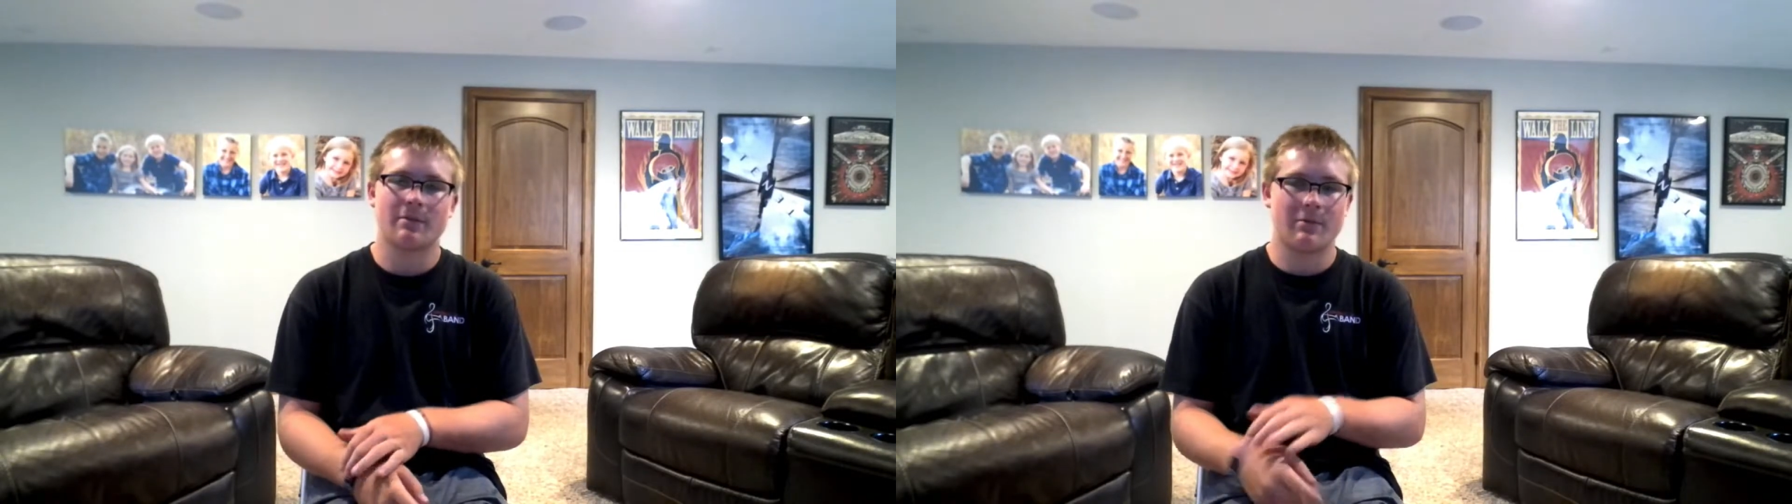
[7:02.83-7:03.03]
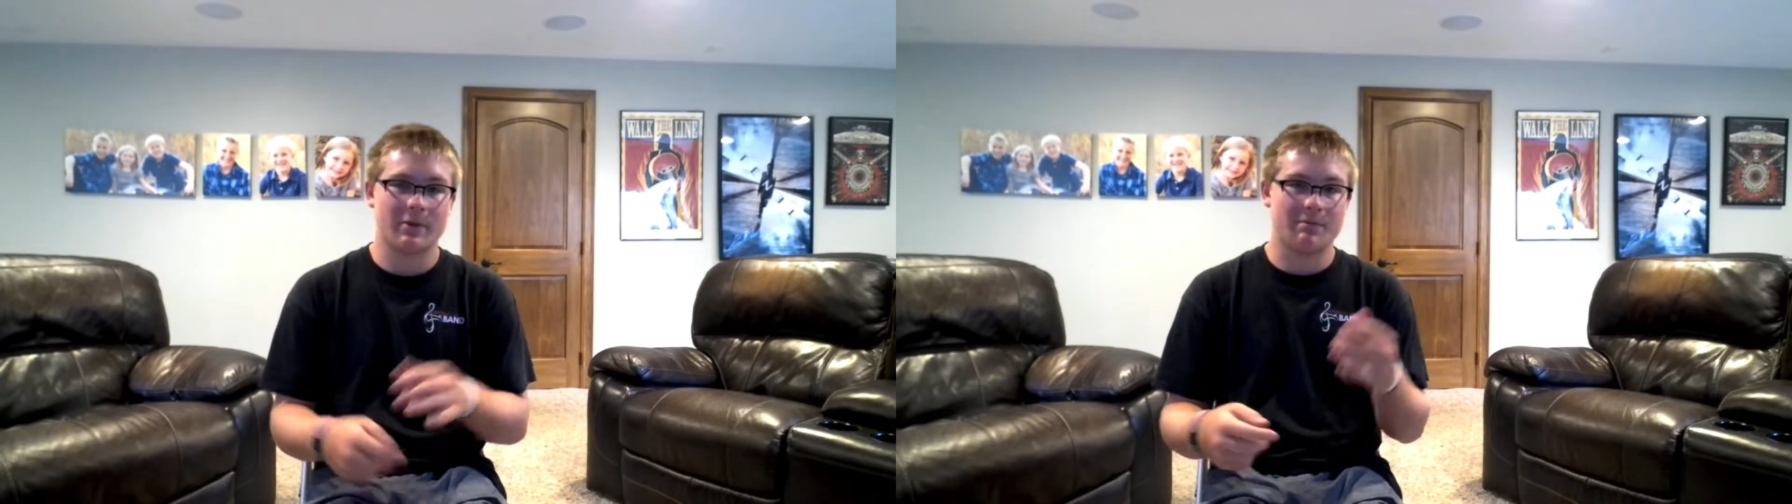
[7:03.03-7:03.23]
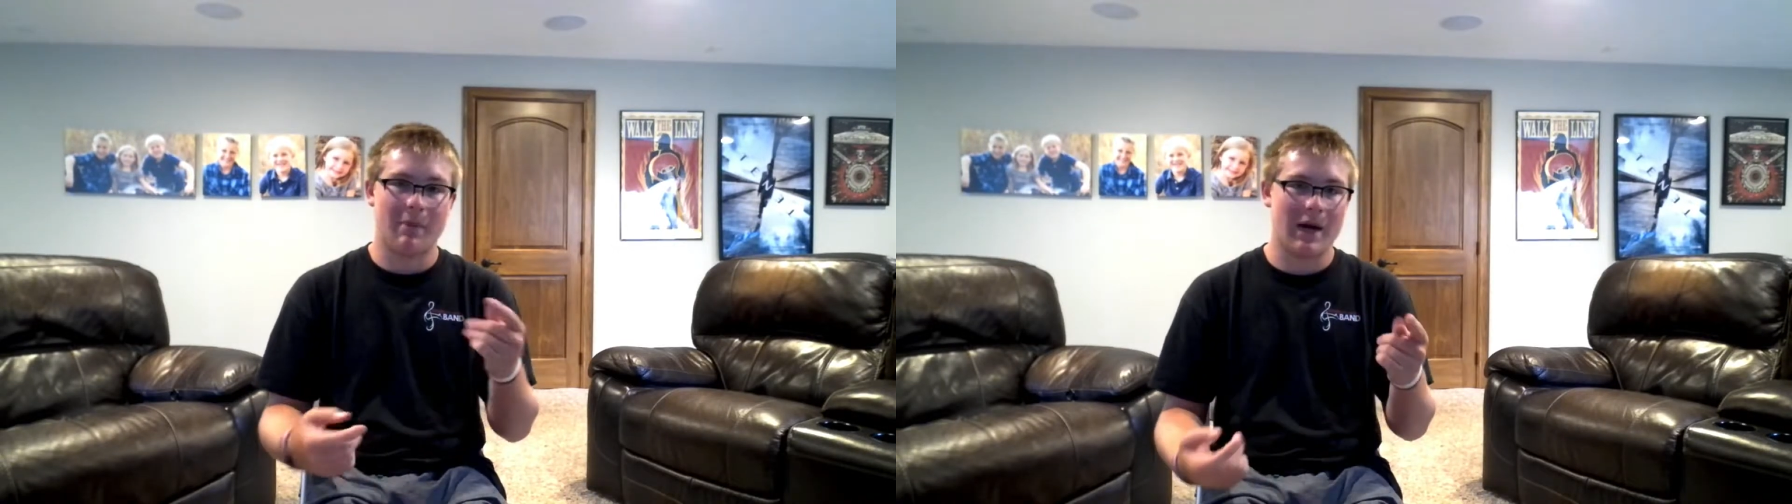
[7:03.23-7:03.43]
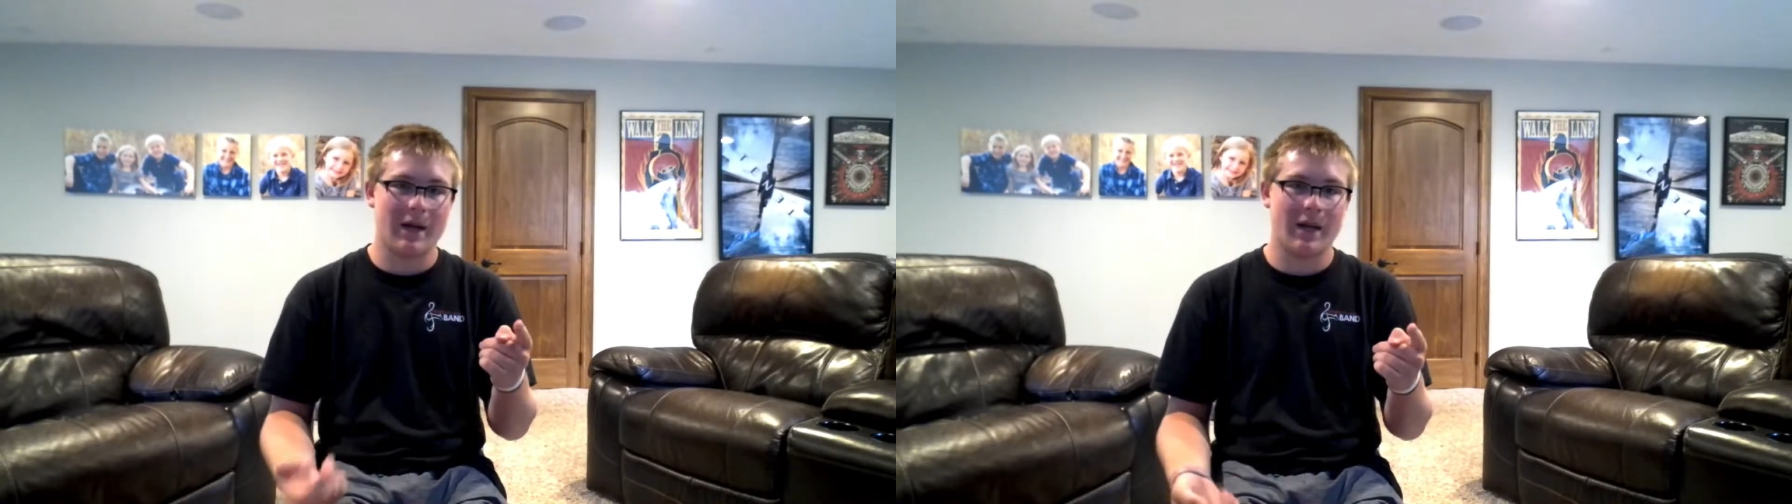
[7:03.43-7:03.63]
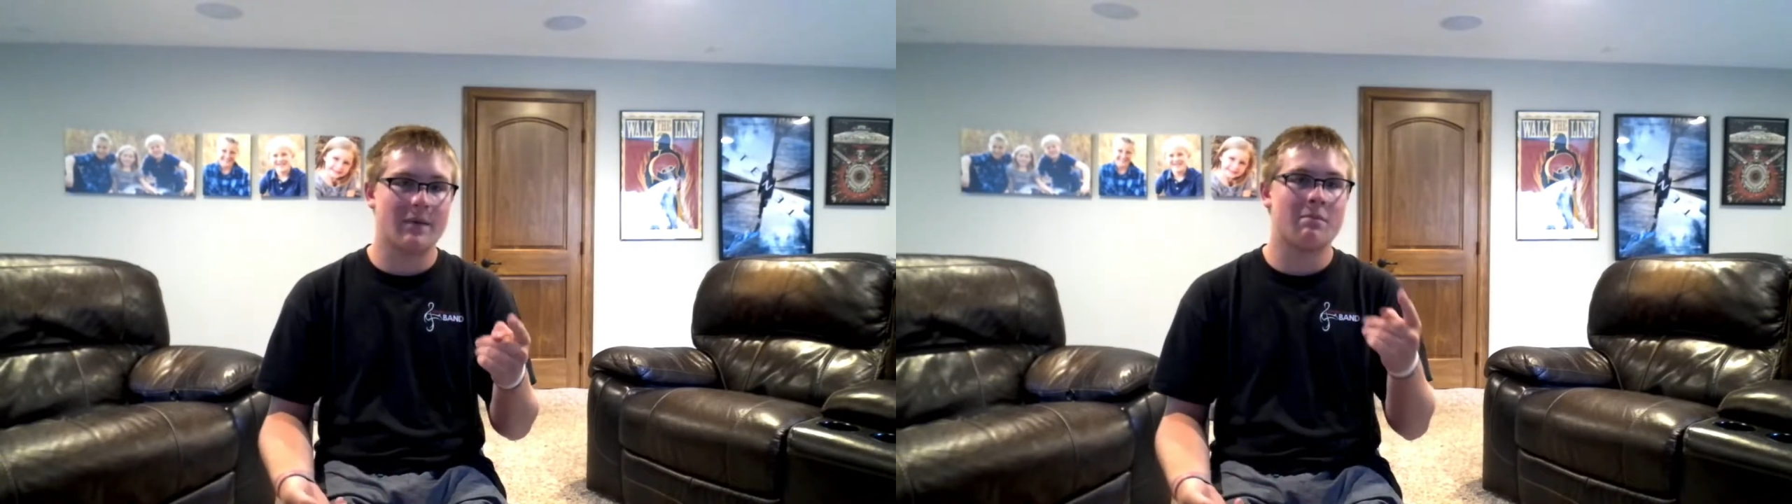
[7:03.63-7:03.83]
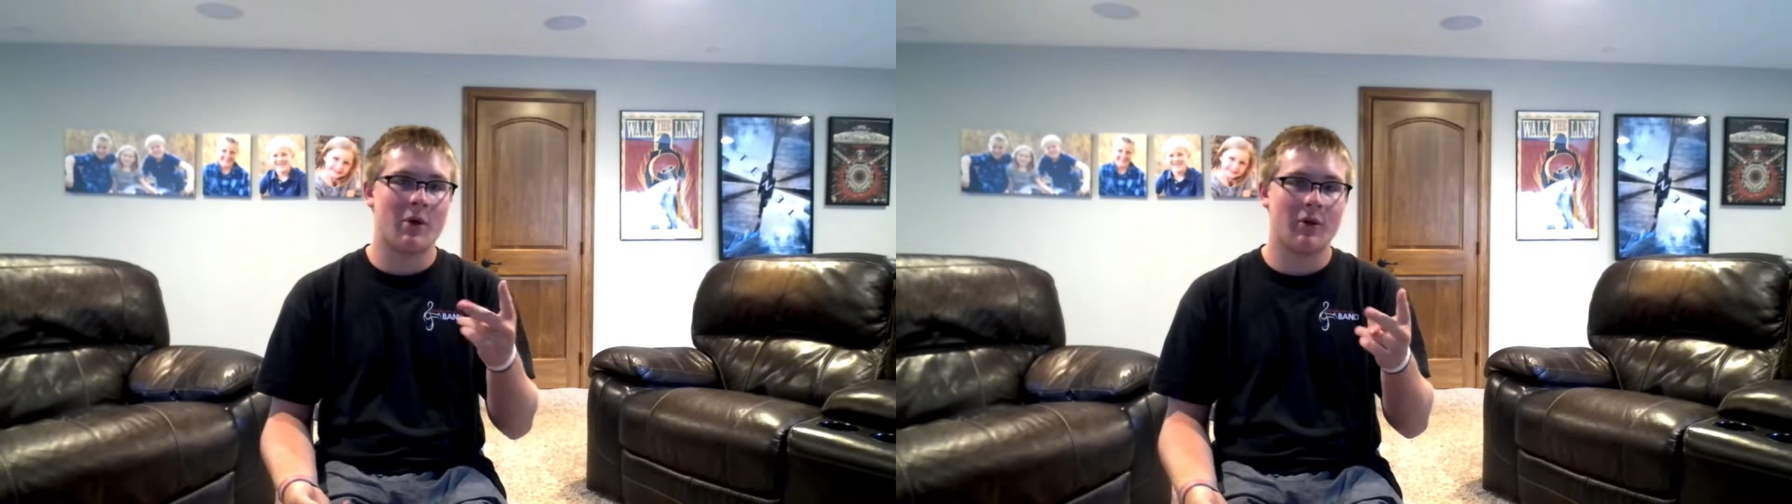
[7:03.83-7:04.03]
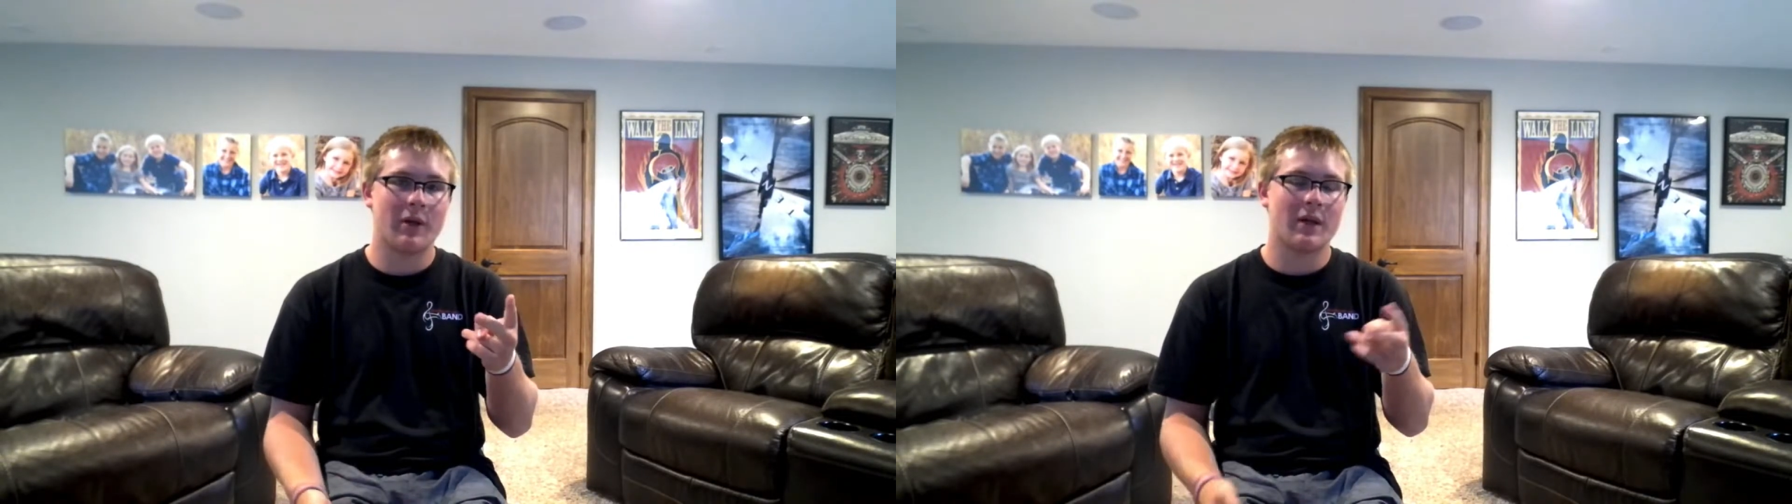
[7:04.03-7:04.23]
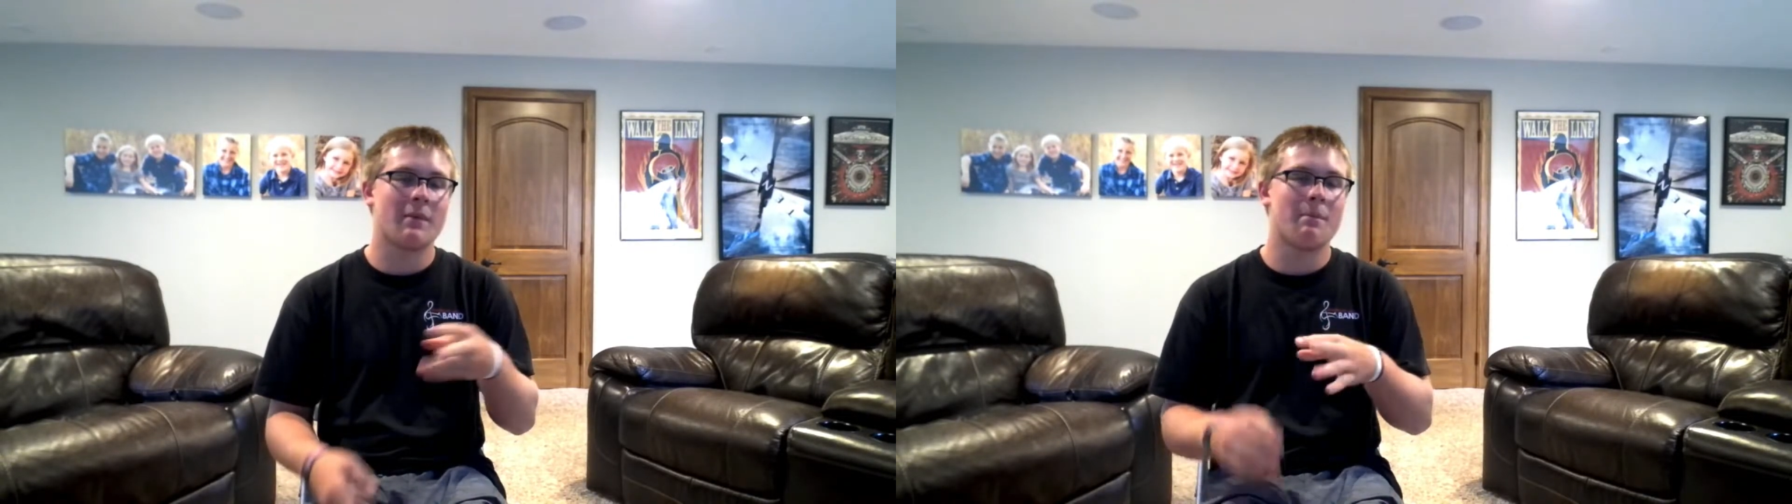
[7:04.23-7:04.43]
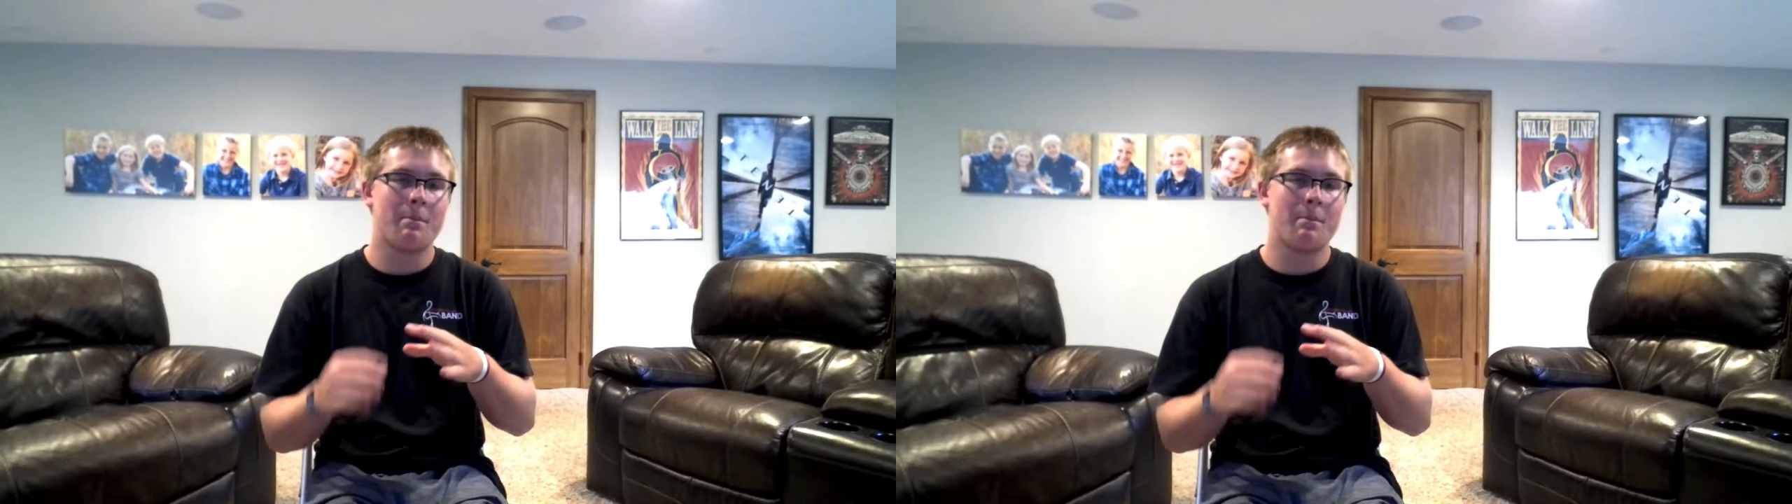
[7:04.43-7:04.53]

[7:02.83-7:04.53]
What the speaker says: There's mining, building,